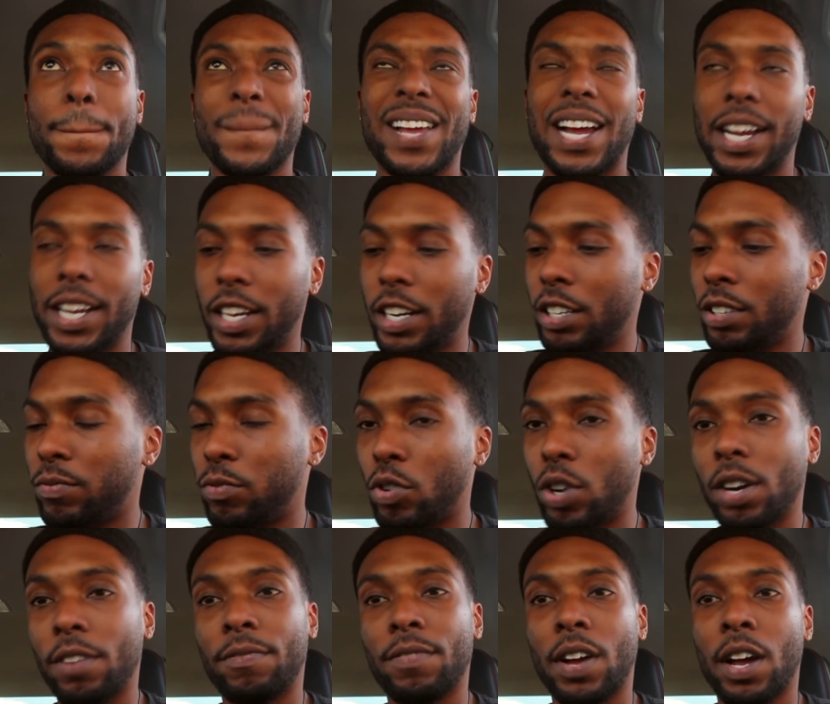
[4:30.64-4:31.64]
I give this
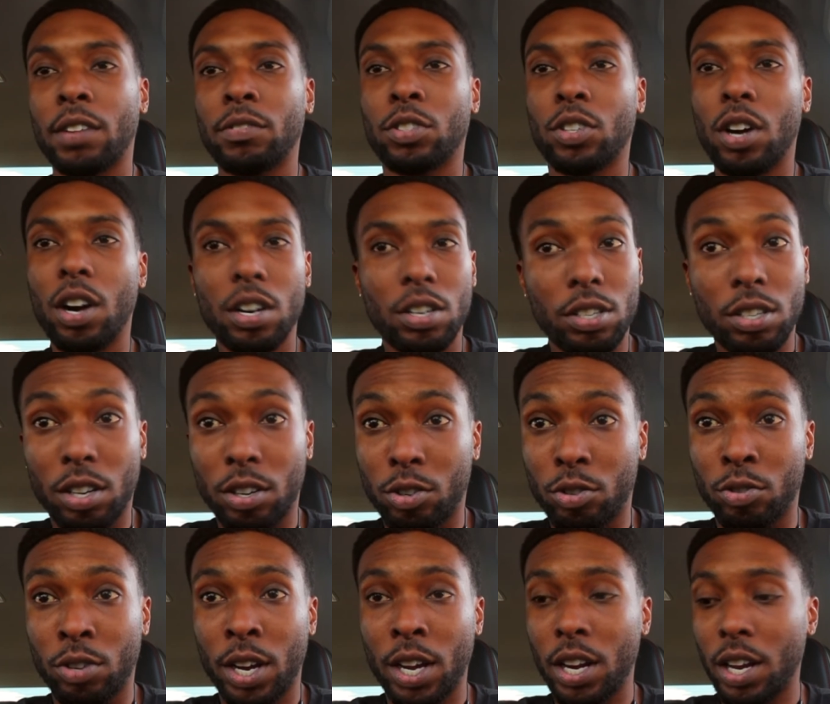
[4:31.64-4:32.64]
4 out of 5 stars. It's
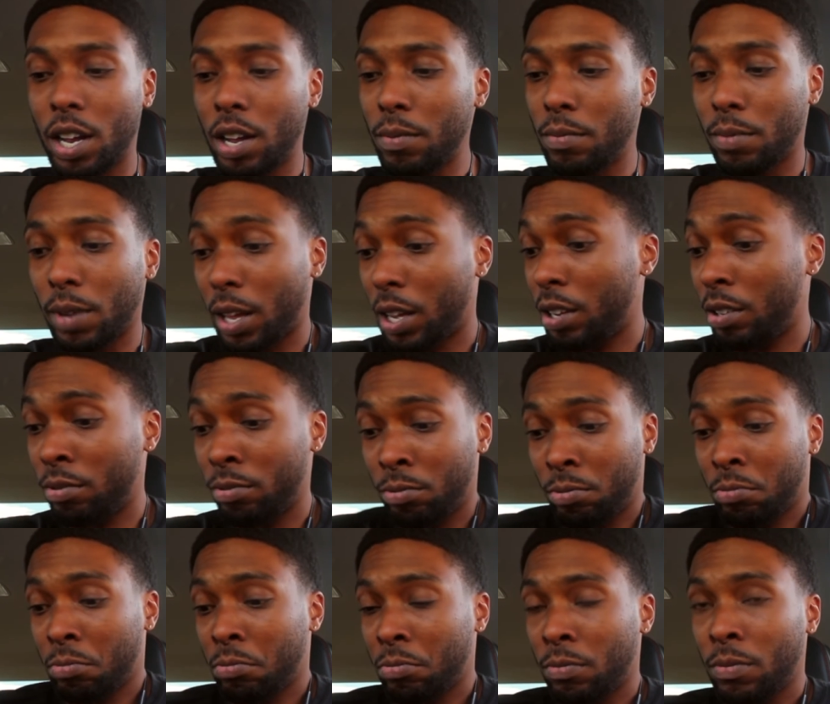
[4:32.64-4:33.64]
a great album,
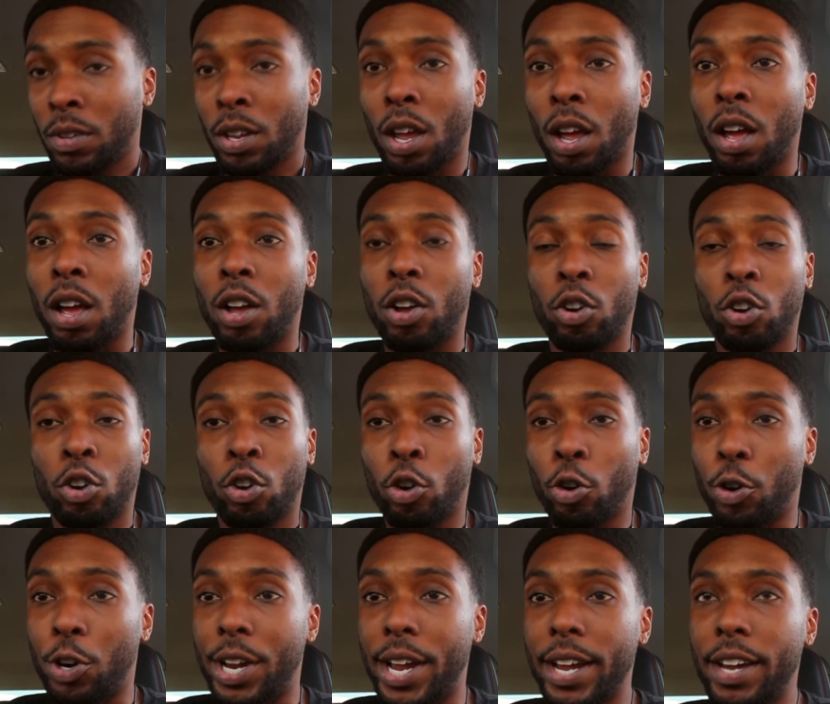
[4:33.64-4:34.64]
like
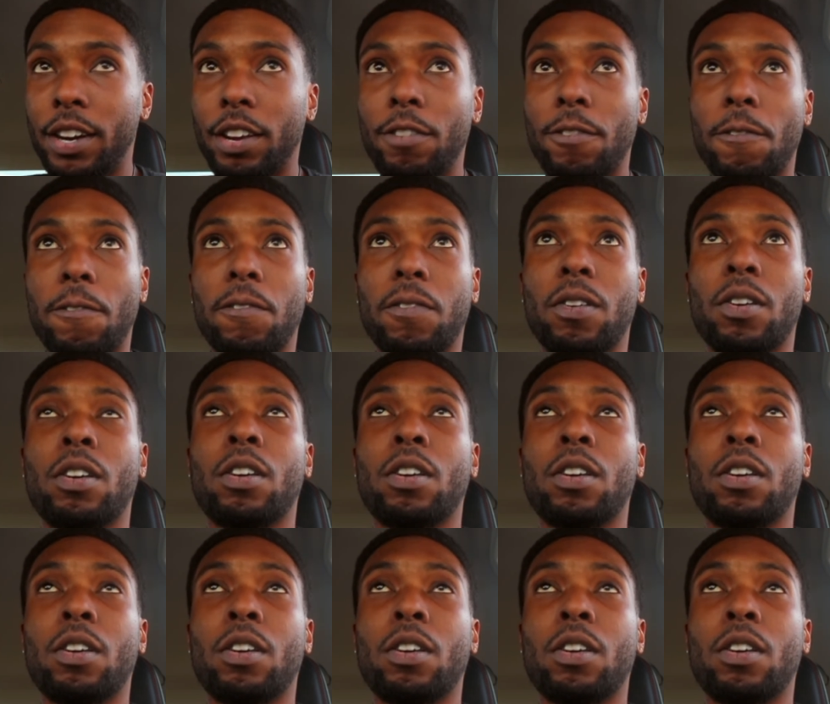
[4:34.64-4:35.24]
creative,